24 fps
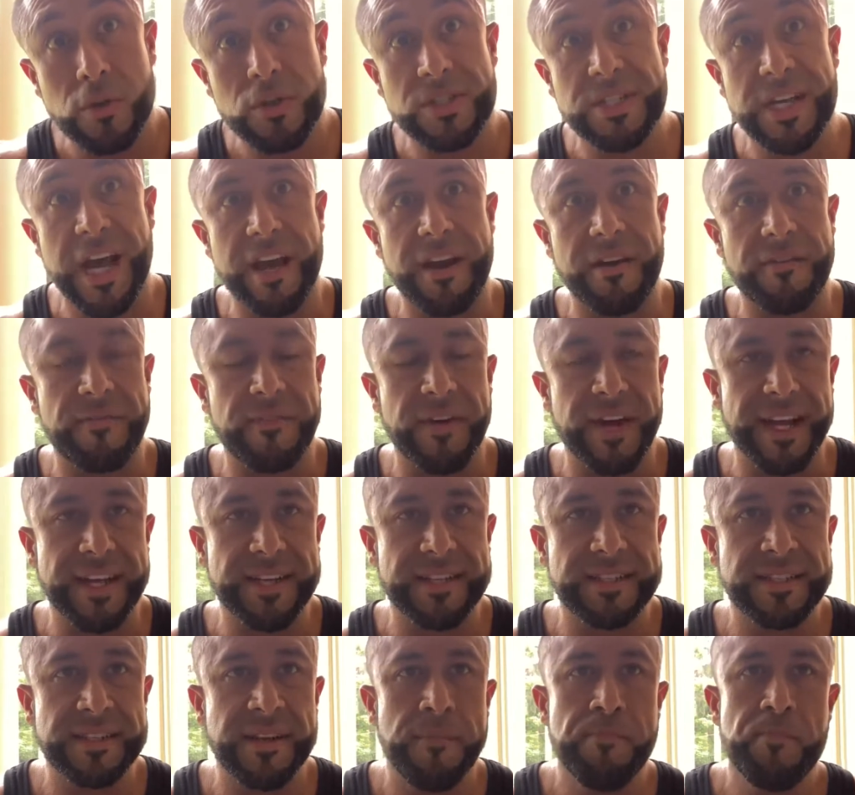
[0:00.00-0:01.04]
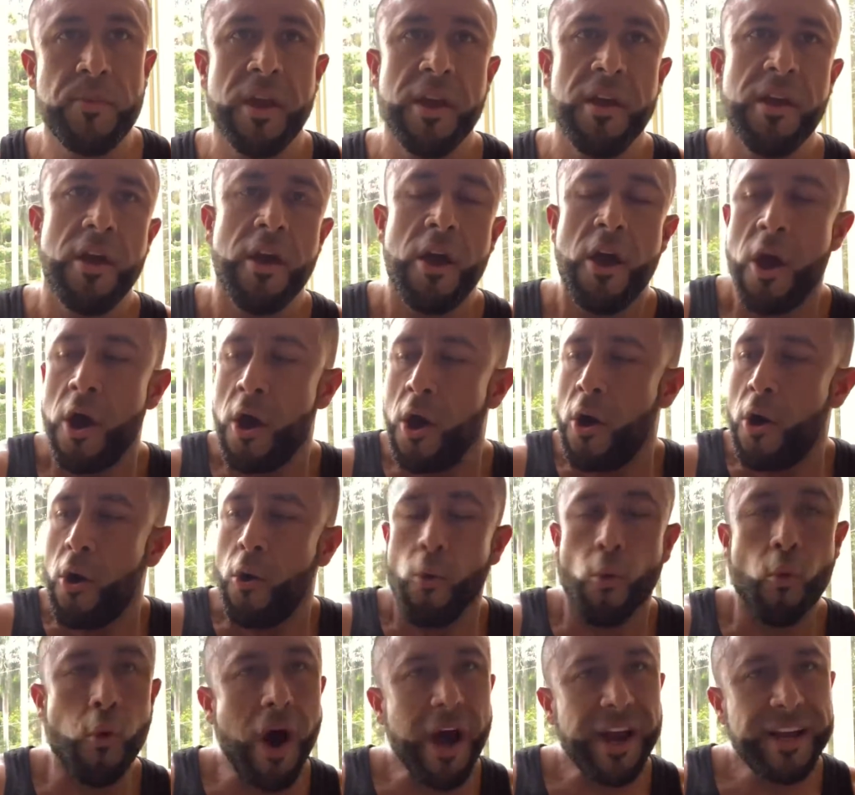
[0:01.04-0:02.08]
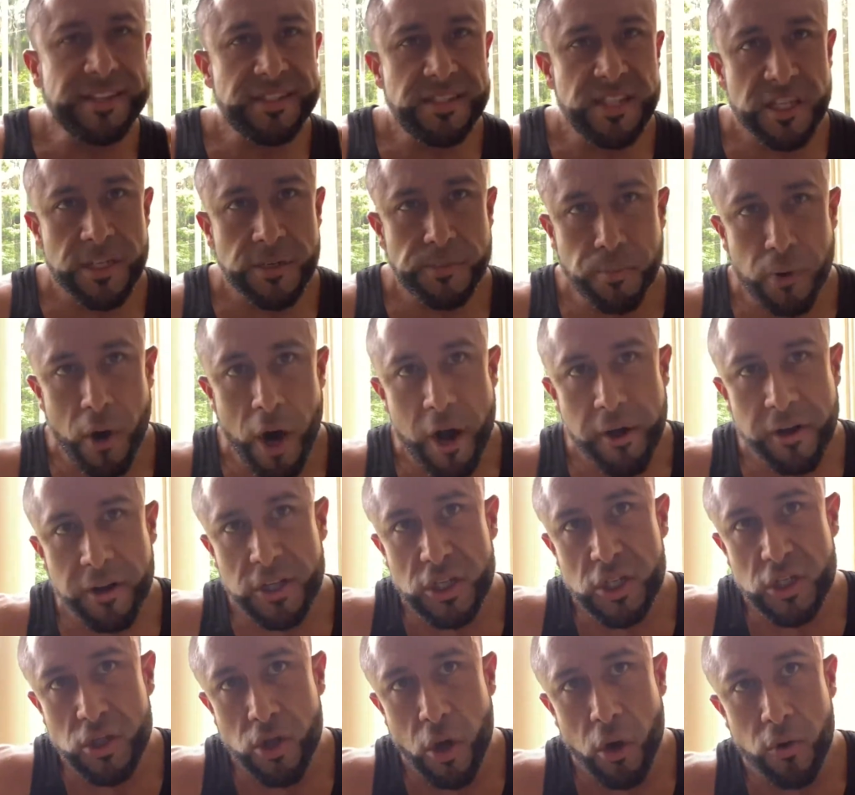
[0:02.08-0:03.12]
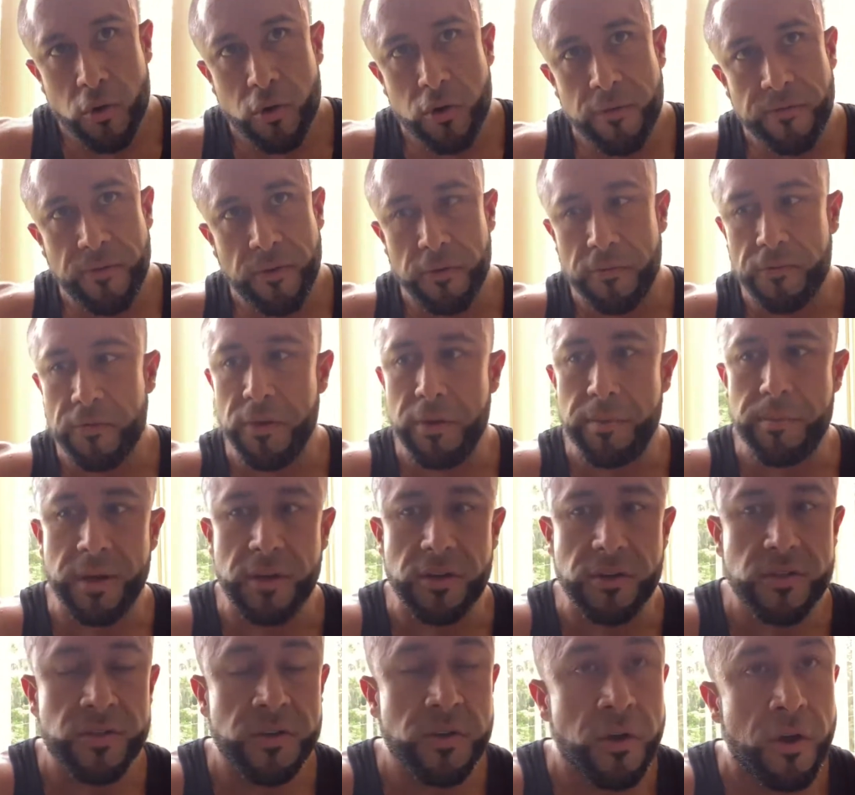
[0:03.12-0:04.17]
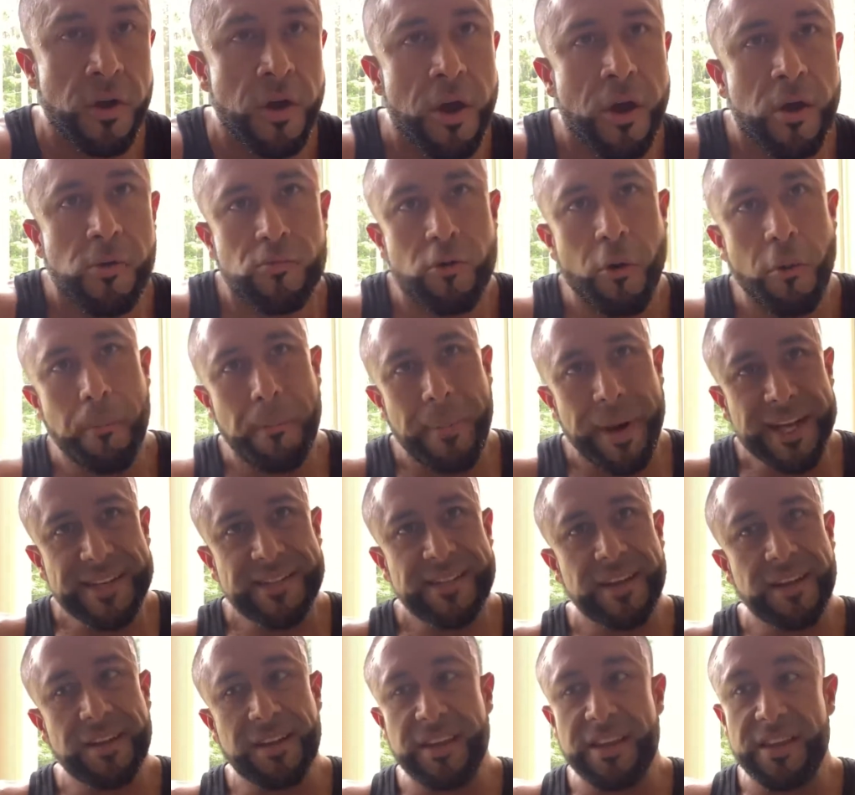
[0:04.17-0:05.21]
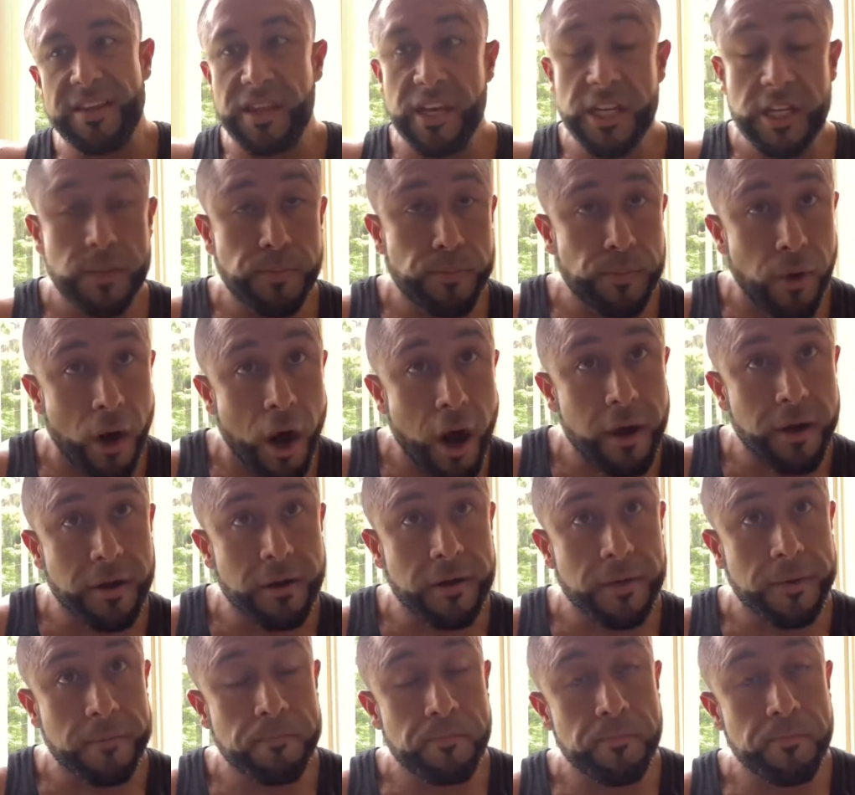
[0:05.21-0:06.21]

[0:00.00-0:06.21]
side effects. Why is this product so good for females? Well, basically this product,